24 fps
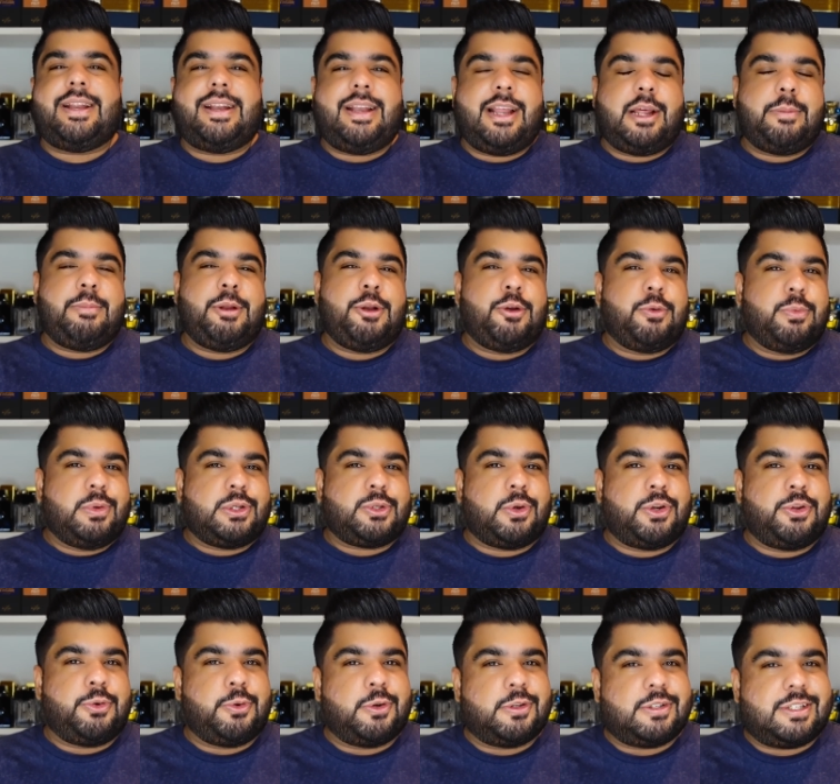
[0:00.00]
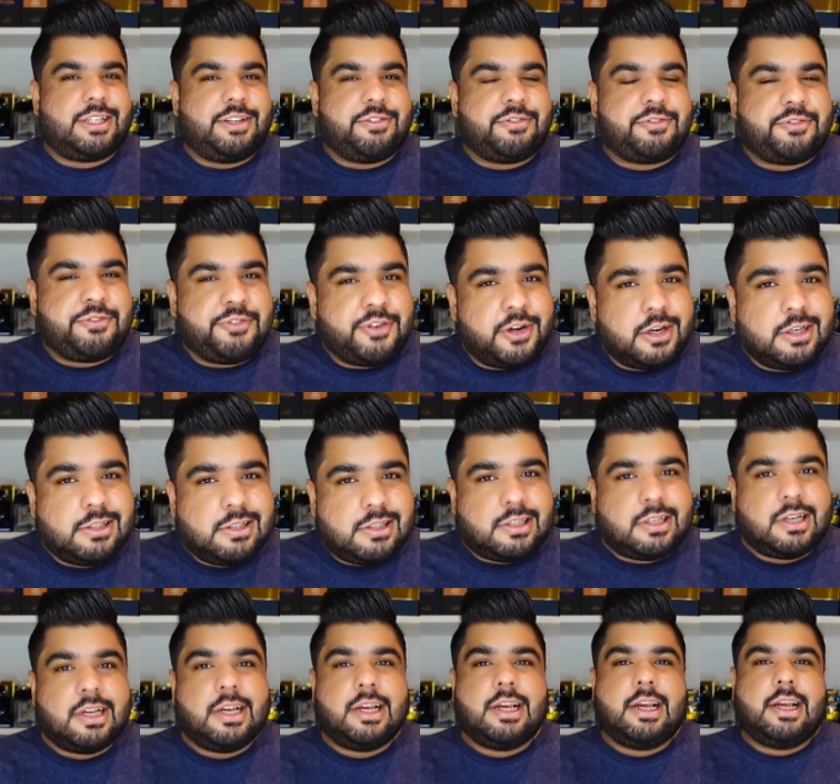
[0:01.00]
and let me know which one you want to see
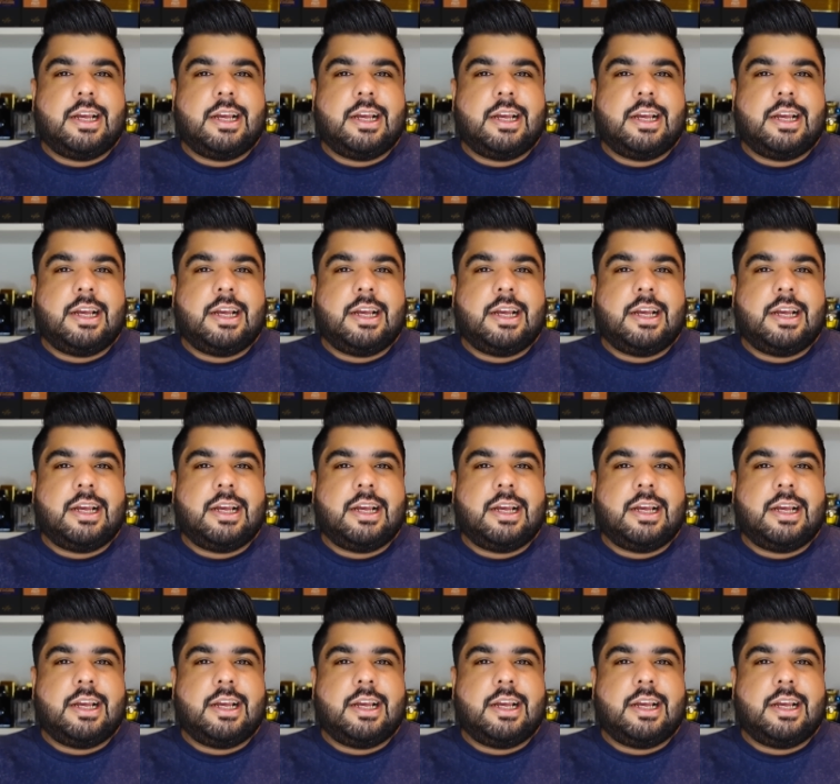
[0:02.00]
first.